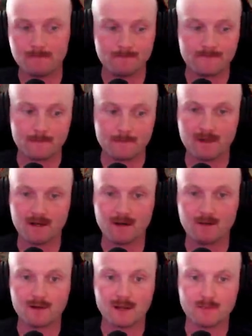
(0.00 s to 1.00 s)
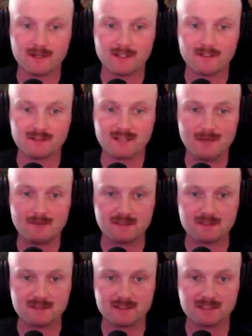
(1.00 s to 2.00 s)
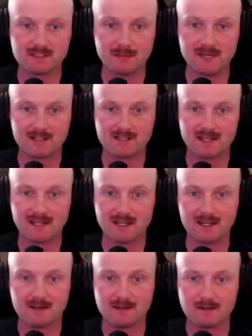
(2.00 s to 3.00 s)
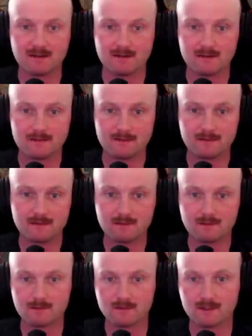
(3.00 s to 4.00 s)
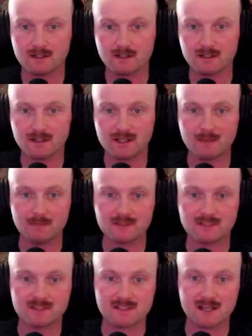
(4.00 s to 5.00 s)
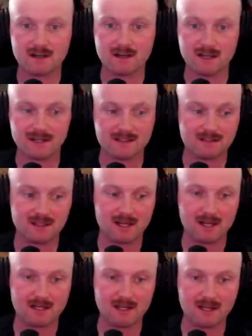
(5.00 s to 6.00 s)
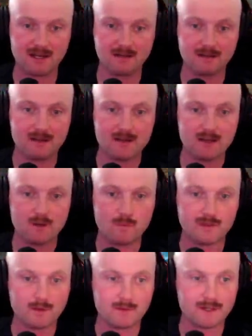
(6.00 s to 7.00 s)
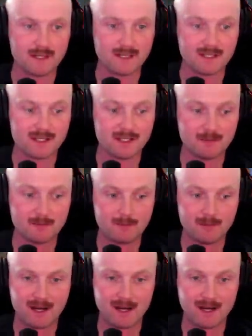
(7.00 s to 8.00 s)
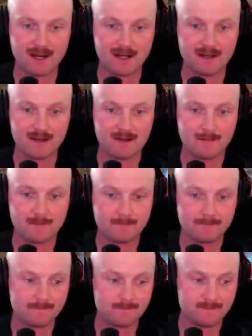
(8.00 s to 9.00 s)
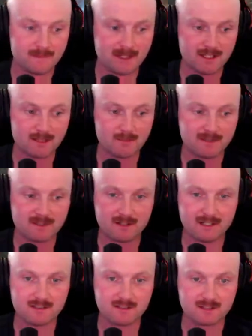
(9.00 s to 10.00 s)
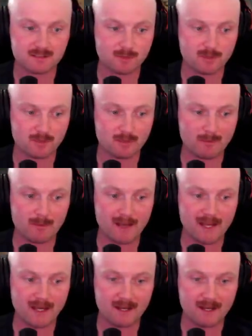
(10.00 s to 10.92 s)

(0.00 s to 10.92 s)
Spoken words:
But we're not playing those games, so let's smash that guy. We're going to keep this staircase locked down. We don't want to get hit by enemies right now, so let's pull our people back.